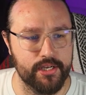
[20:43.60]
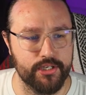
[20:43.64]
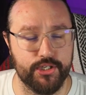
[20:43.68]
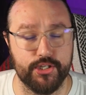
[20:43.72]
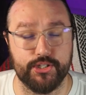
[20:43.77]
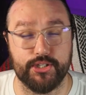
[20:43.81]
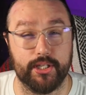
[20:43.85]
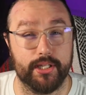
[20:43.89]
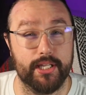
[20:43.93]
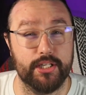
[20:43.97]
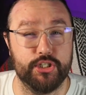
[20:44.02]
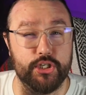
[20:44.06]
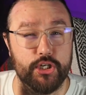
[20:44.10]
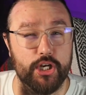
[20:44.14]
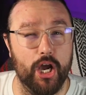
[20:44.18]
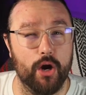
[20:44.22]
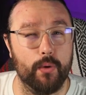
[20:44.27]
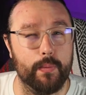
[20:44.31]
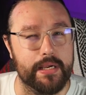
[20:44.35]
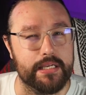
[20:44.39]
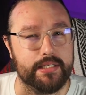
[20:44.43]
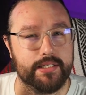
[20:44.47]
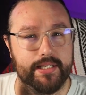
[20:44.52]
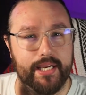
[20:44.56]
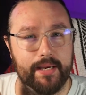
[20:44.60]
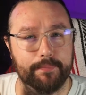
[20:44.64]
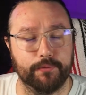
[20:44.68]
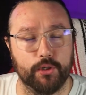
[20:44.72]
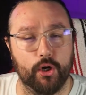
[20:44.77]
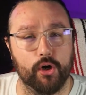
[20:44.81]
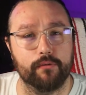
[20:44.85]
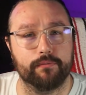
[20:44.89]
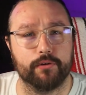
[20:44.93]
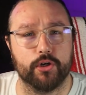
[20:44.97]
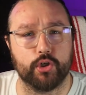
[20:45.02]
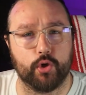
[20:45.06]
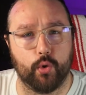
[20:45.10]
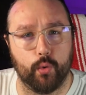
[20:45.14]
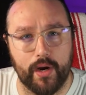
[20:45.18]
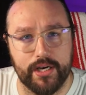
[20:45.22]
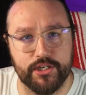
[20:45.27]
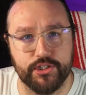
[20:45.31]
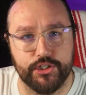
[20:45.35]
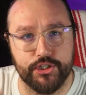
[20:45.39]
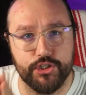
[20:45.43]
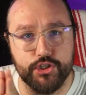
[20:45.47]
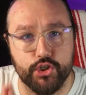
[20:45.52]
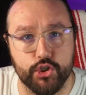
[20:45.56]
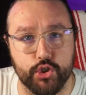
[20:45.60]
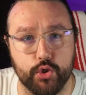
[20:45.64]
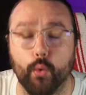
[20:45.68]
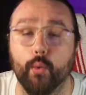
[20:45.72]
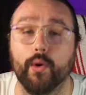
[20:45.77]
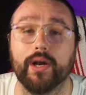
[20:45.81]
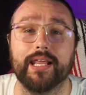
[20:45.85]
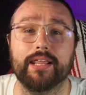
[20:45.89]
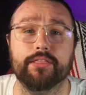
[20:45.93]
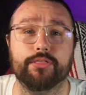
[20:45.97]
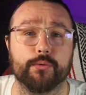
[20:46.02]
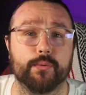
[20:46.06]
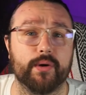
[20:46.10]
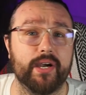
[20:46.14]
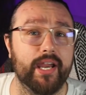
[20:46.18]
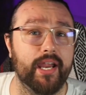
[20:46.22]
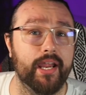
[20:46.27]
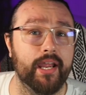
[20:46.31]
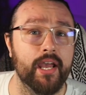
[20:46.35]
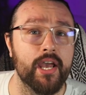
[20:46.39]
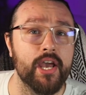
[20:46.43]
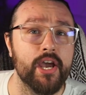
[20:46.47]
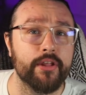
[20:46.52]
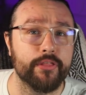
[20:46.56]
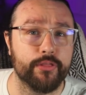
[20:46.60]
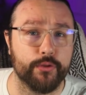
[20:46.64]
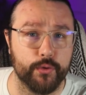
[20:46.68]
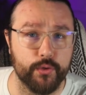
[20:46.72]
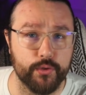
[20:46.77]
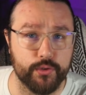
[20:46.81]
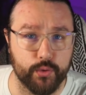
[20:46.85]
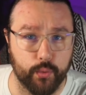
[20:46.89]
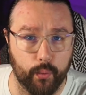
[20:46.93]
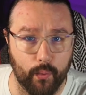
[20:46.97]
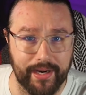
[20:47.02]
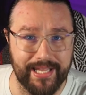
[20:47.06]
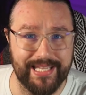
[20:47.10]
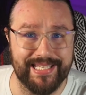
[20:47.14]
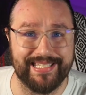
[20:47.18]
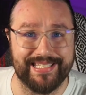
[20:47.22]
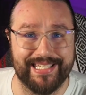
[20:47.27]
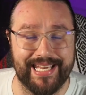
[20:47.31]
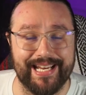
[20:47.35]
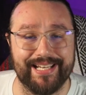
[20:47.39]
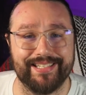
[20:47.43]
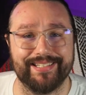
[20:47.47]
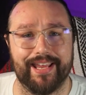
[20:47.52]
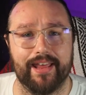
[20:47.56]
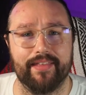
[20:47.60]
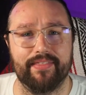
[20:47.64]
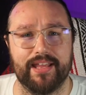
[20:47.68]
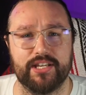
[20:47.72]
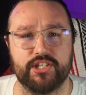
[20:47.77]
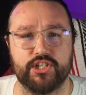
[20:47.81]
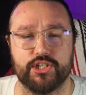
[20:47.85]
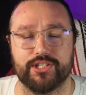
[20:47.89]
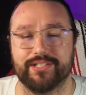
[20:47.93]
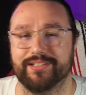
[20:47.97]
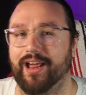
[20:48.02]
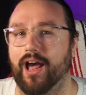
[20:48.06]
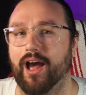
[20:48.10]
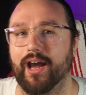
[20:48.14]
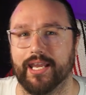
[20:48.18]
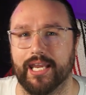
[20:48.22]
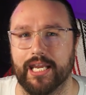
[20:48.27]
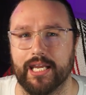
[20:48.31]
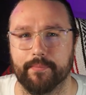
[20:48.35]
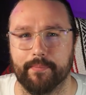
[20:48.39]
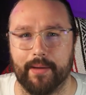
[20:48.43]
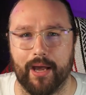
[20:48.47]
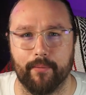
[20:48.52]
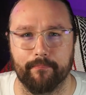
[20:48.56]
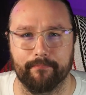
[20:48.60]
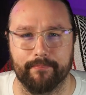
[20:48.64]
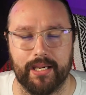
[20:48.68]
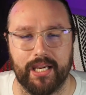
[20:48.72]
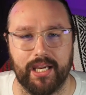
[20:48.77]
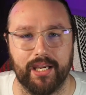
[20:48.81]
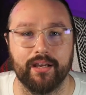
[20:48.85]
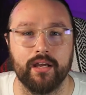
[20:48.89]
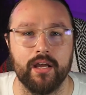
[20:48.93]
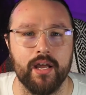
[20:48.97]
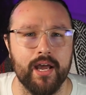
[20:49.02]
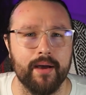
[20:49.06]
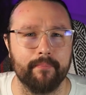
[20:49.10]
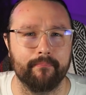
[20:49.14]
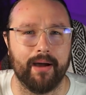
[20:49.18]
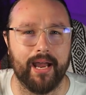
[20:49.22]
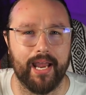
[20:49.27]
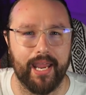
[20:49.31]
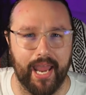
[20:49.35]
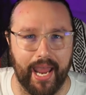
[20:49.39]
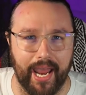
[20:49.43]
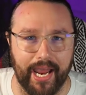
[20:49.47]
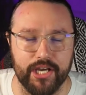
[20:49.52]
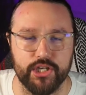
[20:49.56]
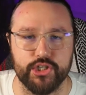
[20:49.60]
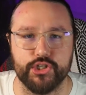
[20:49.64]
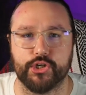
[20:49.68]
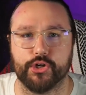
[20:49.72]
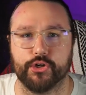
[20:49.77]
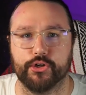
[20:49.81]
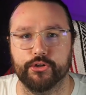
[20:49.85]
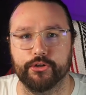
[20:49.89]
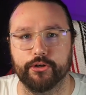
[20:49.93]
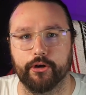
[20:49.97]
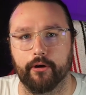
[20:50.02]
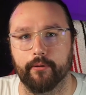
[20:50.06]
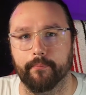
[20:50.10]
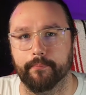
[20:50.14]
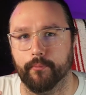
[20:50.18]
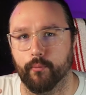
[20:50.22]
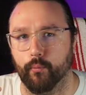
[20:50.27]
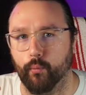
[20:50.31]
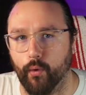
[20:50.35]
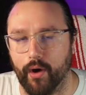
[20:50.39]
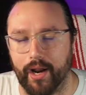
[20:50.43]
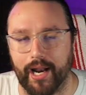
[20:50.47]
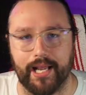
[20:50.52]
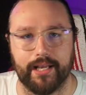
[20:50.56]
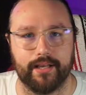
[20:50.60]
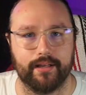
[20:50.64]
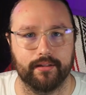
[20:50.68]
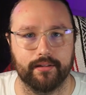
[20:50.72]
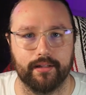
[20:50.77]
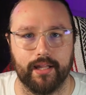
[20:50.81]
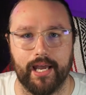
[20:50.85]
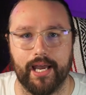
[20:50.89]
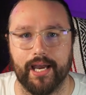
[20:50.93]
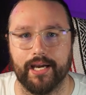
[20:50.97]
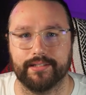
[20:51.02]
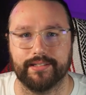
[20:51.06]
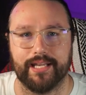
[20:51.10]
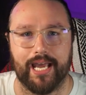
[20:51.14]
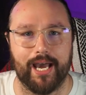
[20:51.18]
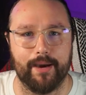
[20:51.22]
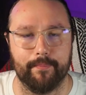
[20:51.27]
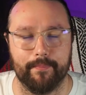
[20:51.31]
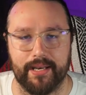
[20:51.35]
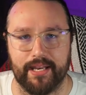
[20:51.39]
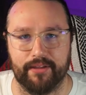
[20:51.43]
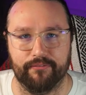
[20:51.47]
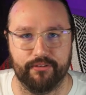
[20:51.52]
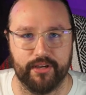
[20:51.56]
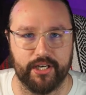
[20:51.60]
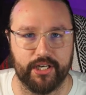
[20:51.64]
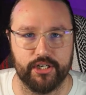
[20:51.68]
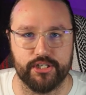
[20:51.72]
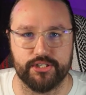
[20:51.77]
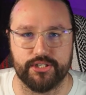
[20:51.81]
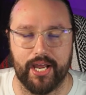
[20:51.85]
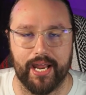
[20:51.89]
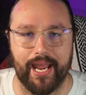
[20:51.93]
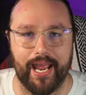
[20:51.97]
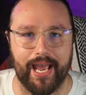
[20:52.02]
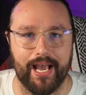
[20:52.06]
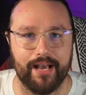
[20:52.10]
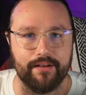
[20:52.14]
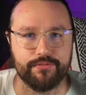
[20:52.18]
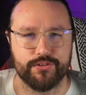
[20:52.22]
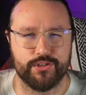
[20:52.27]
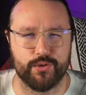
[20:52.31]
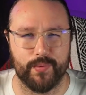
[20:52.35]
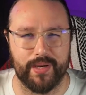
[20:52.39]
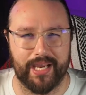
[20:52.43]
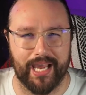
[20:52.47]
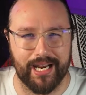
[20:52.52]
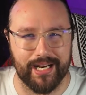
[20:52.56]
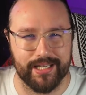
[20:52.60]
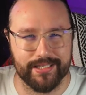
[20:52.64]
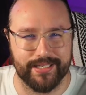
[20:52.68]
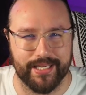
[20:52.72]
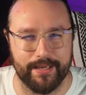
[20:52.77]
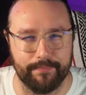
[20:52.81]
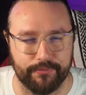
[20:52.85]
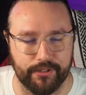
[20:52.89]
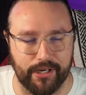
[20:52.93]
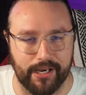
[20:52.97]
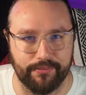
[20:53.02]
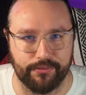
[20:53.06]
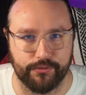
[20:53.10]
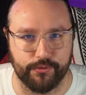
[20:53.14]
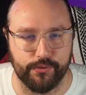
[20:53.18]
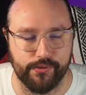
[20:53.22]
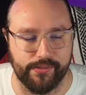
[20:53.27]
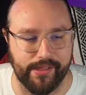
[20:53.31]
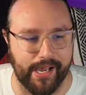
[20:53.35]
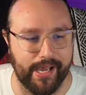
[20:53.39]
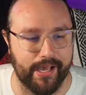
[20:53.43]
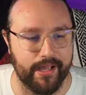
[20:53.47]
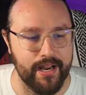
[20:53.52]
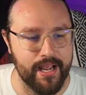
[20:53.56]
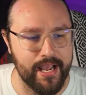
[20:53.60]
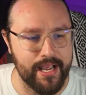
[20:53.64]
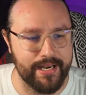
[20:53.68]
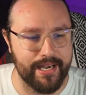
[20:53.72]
Just to let you know, we skipped over questions 23 through 26, and that's just talking about me, my age group, what I collect, how many figures I have. So we kind of skipped out through that.